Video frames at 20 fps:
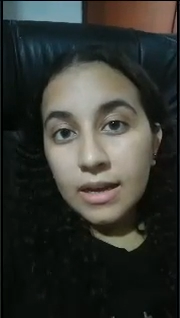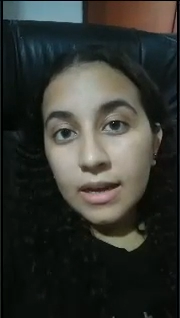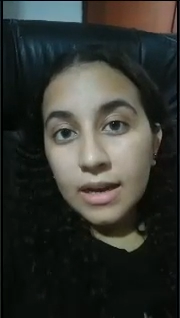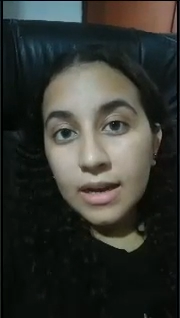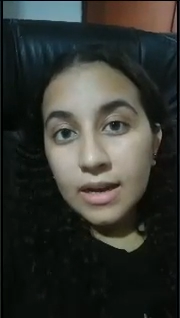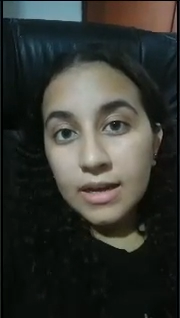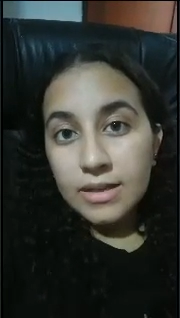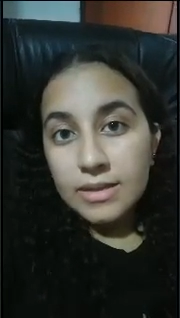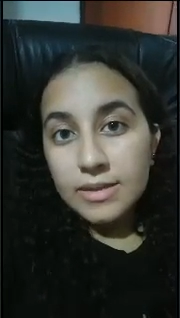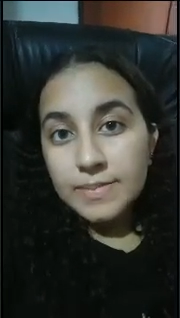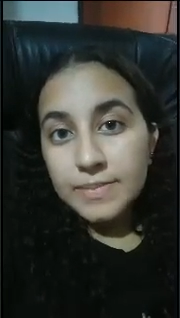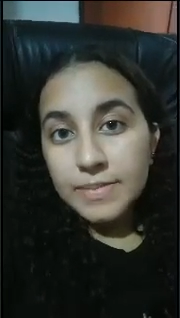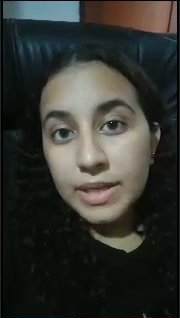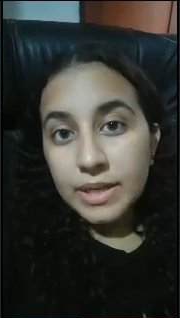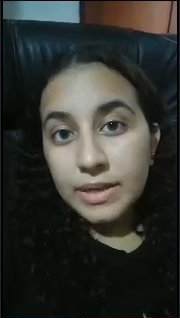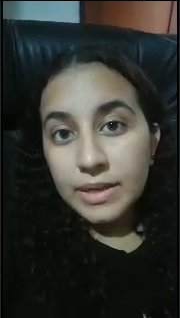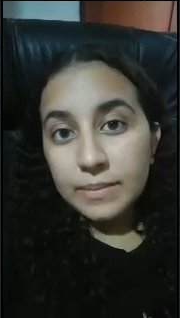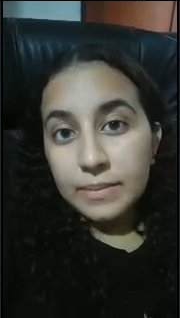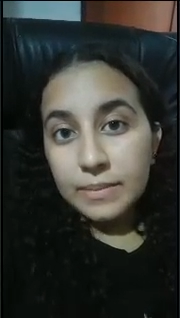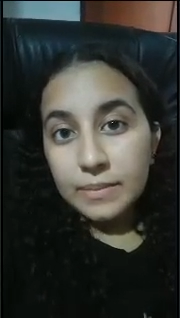has
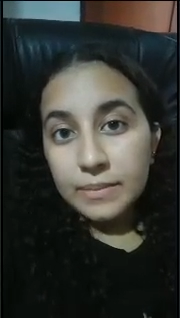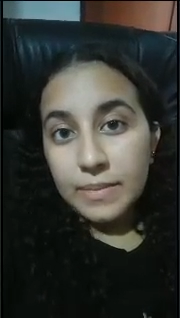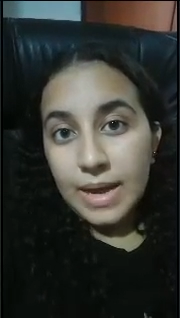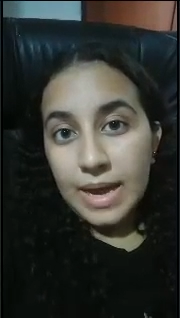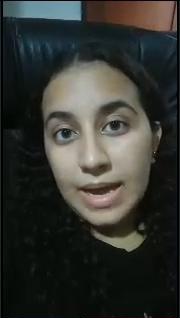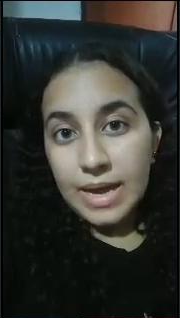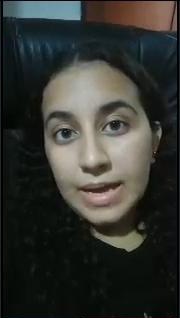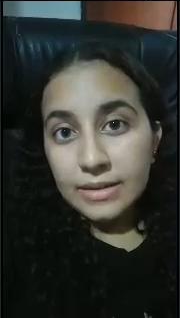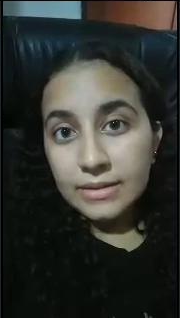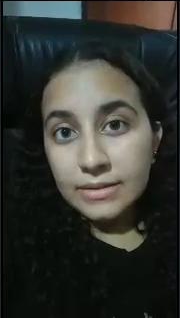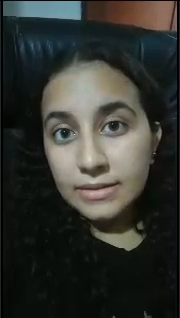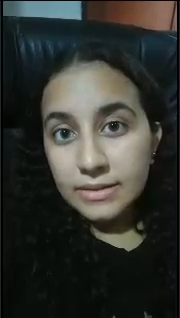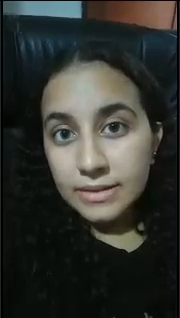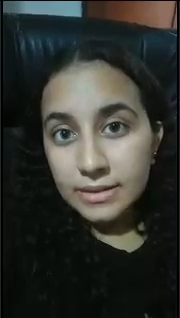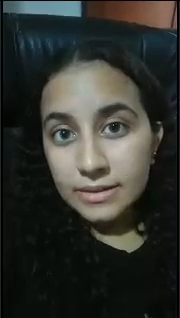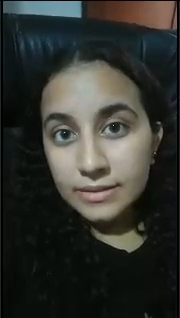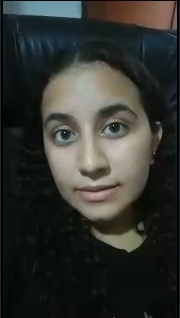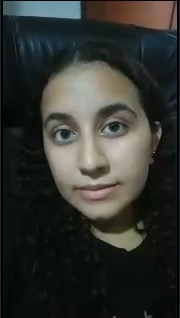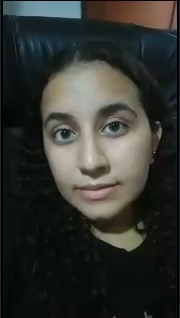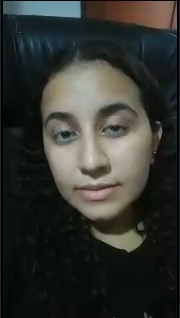been banned,